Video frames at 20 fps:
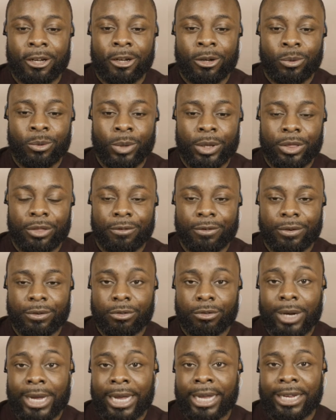with a
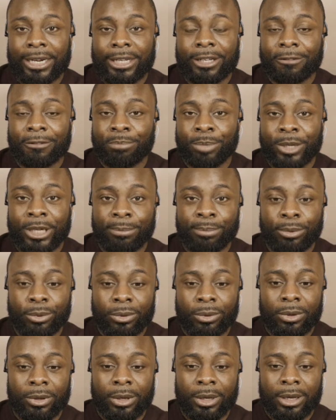variety of
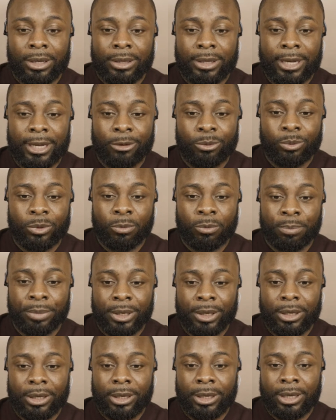people that will
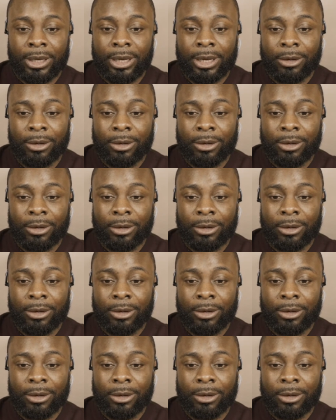be,